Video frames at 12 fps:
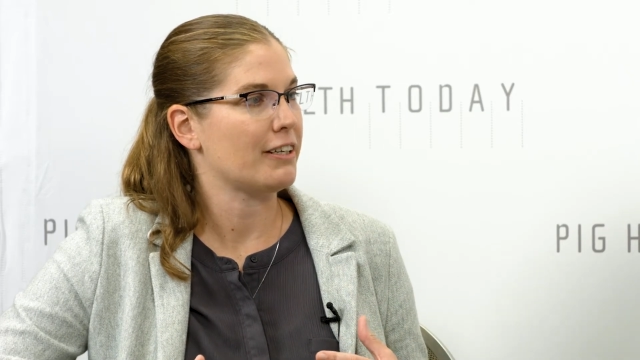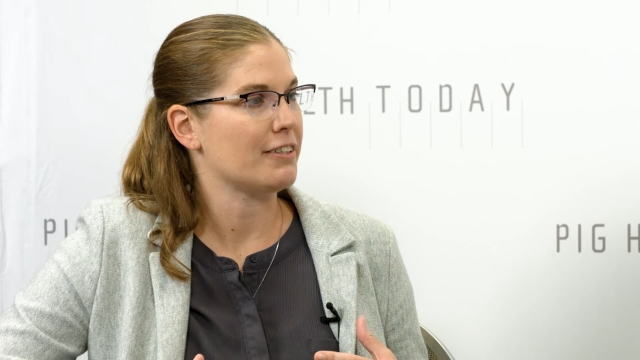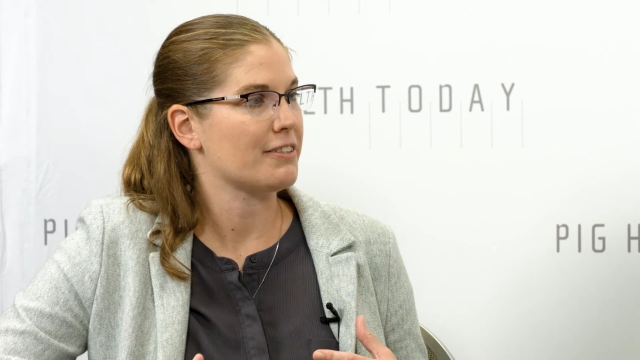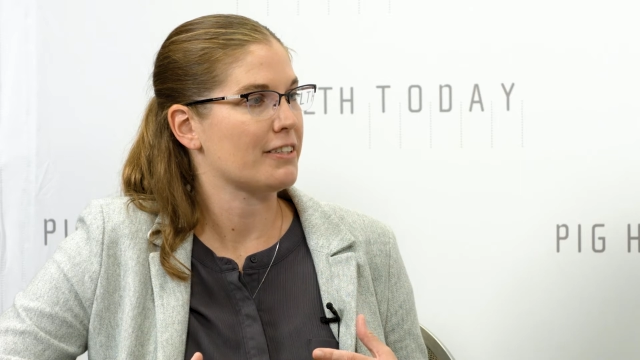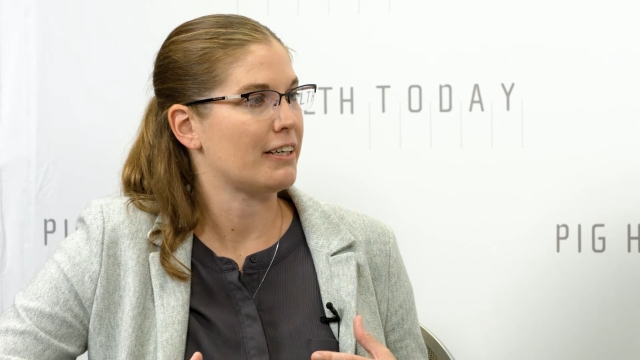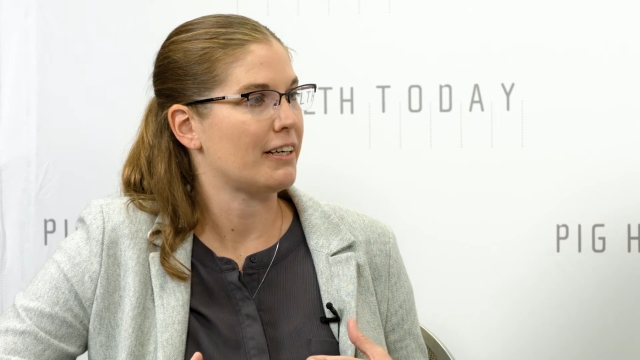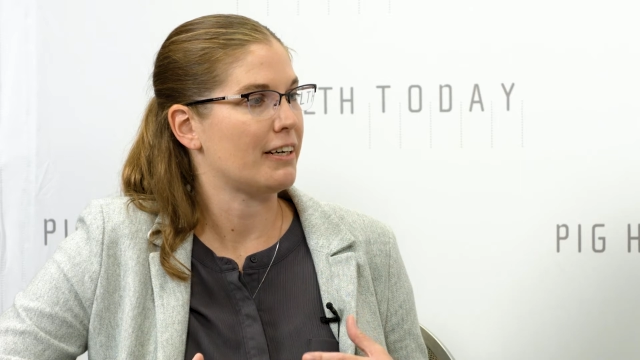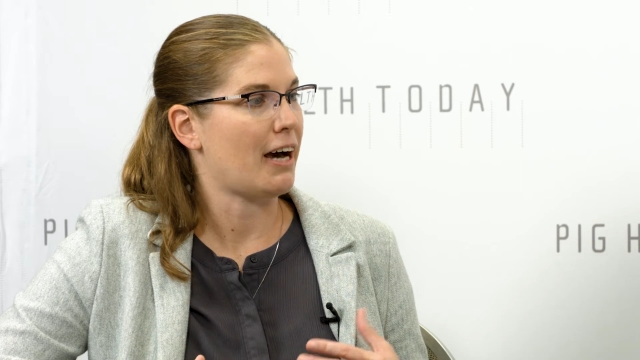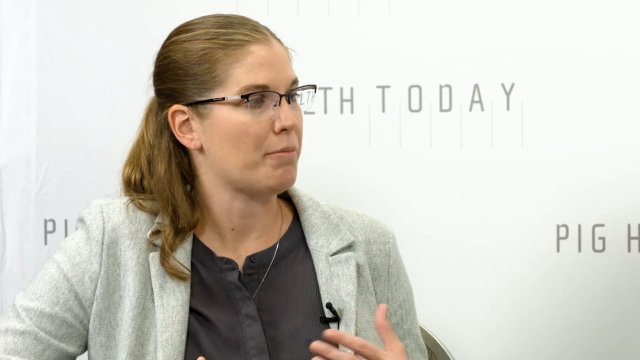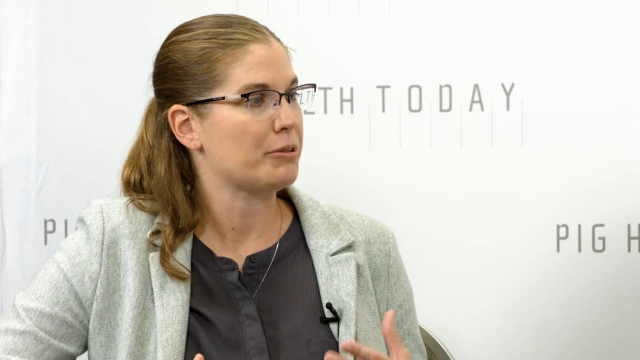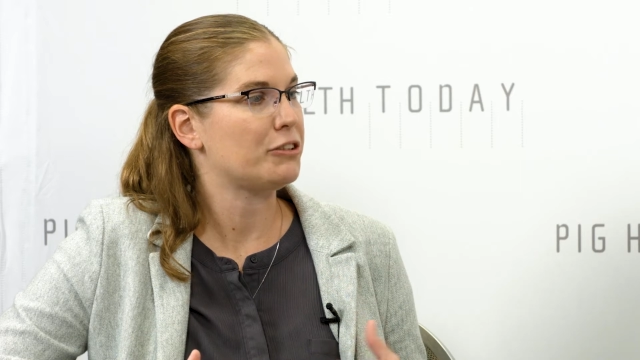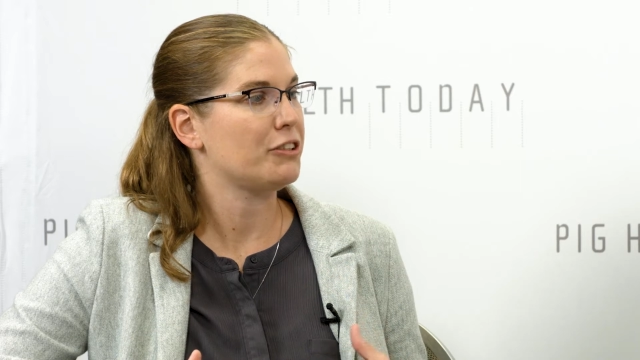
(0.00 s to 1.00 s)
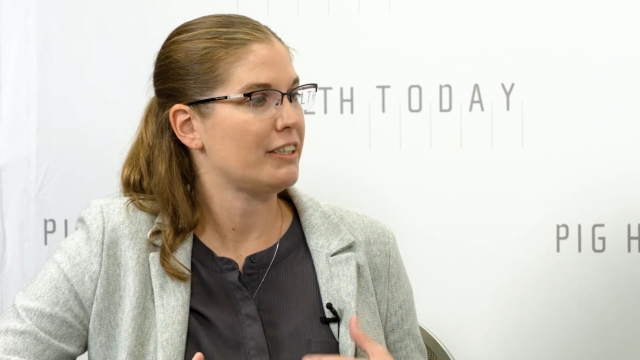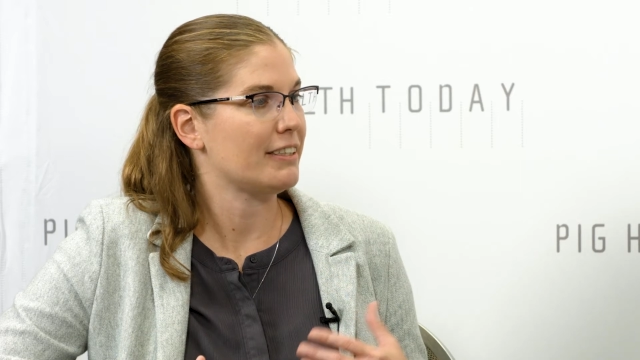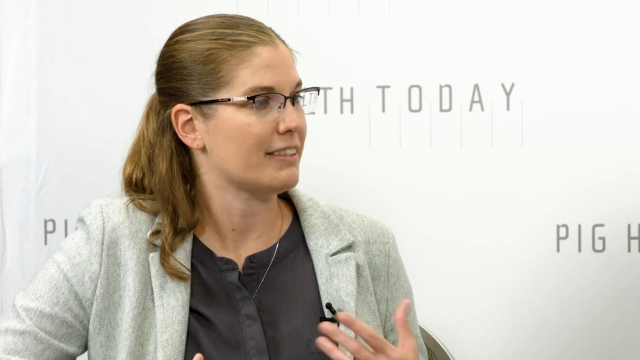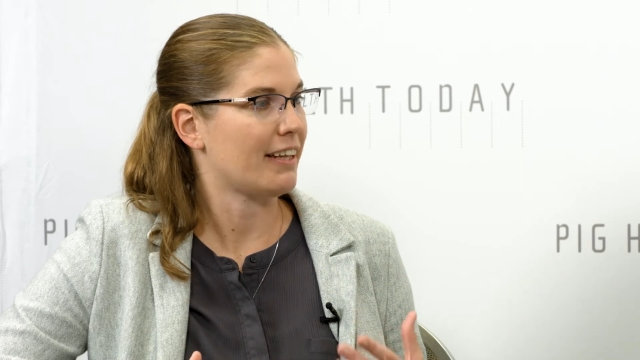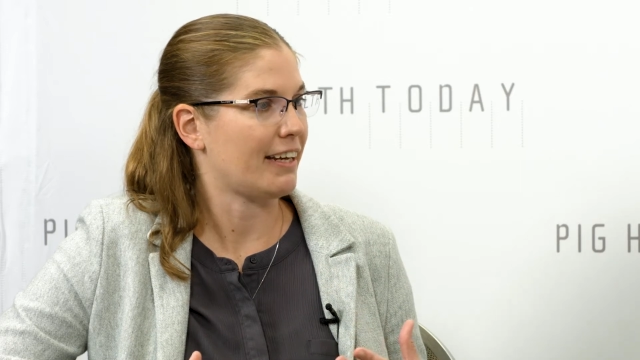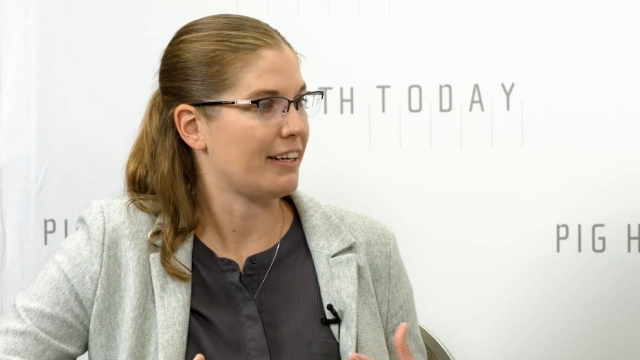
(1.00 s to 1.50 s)
as
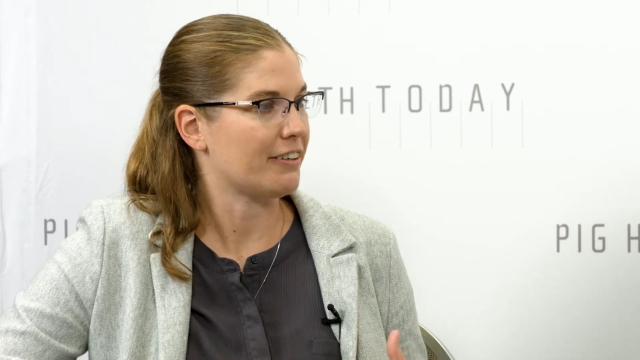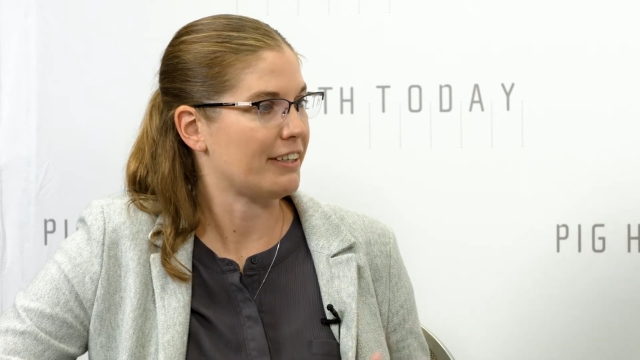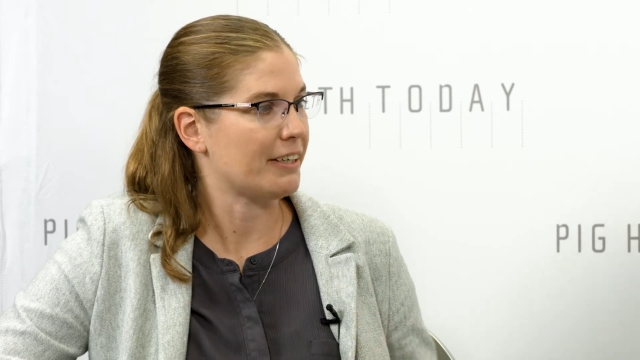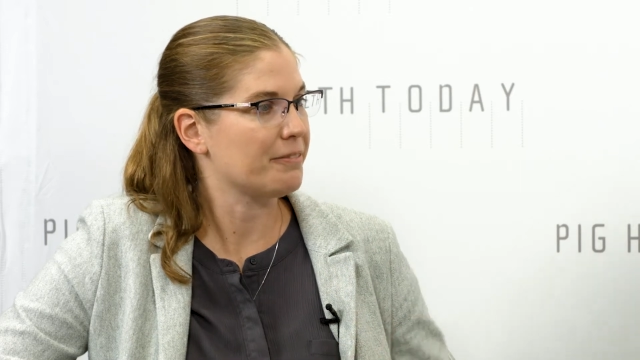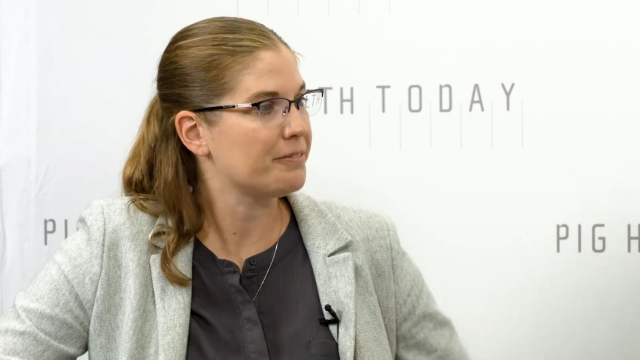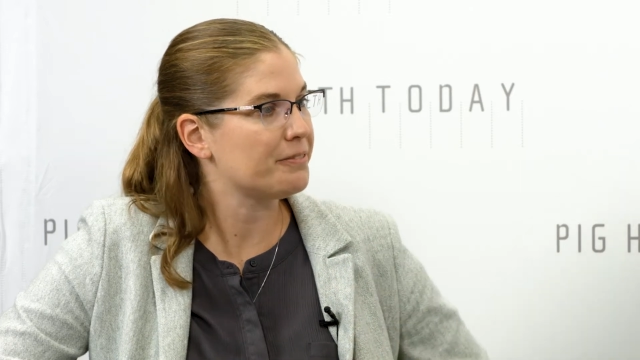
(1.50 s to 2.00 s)
opportunities in that area?